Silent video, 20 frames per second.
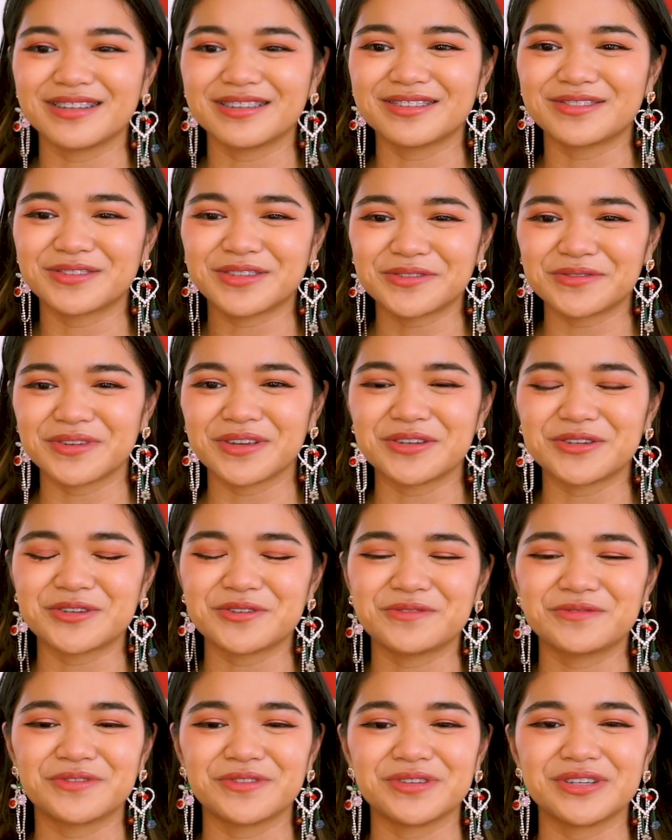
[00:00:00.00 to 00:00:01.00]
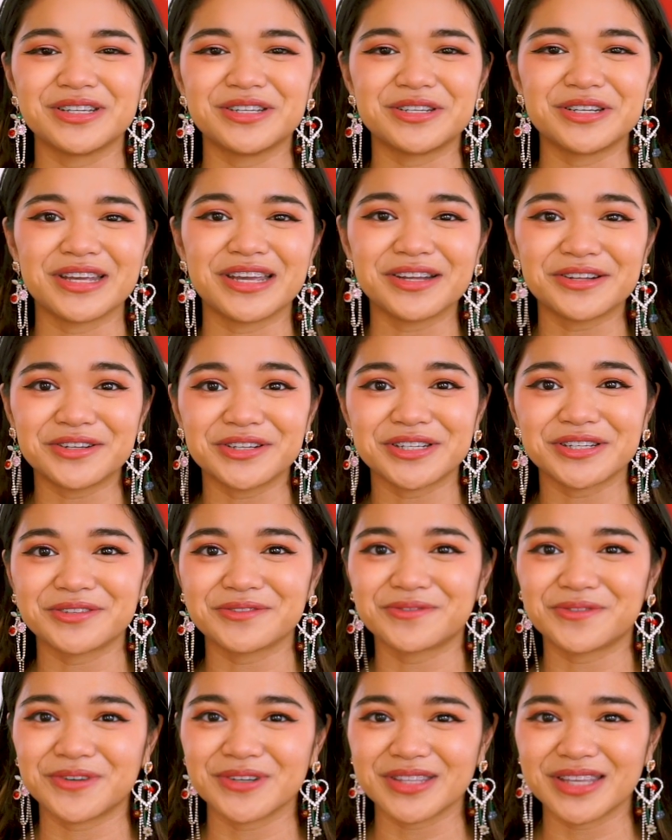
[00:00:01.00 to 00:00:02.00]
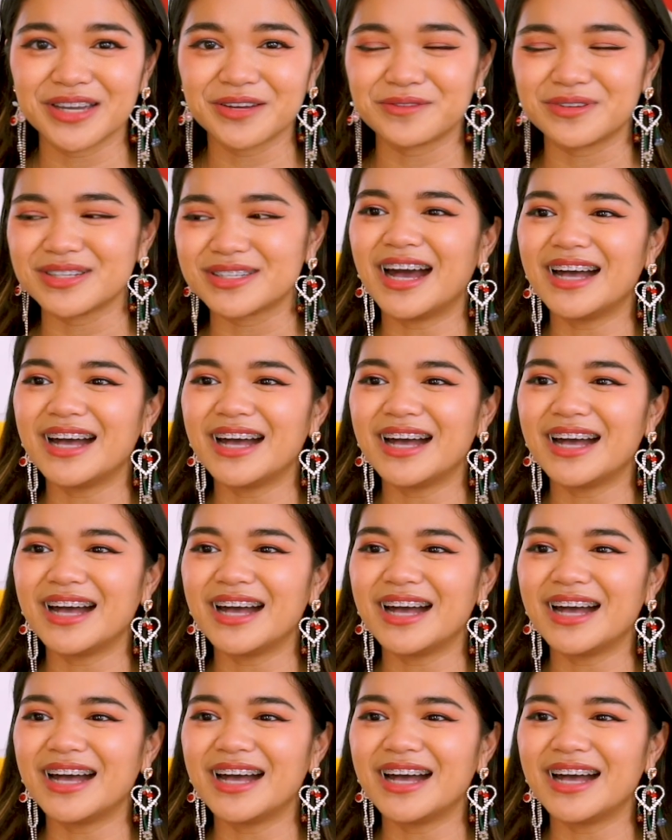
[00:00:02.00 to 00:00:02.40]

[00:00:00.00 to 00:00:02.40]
certification for teaching English as a foreign language.